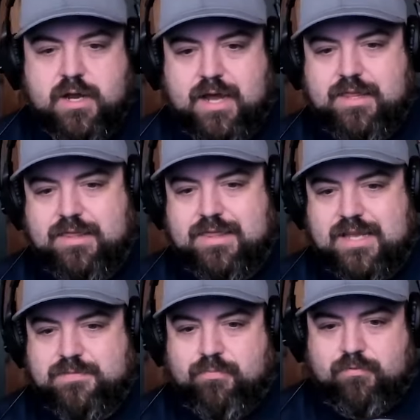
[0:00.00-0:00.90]
I think that
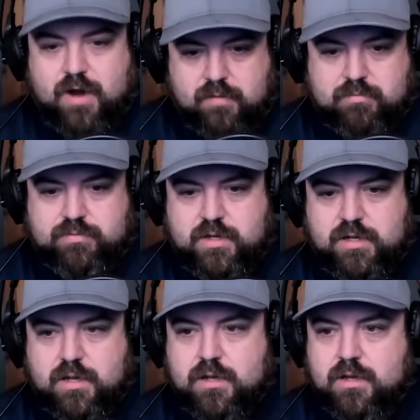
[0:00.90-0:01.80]
that's
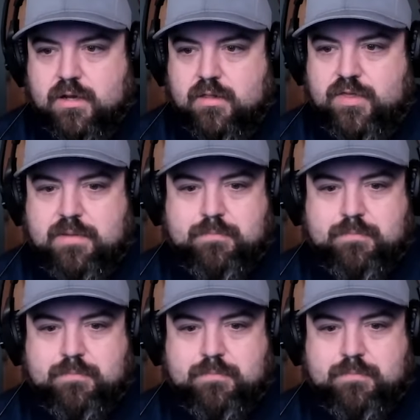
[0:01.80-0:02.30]
probably the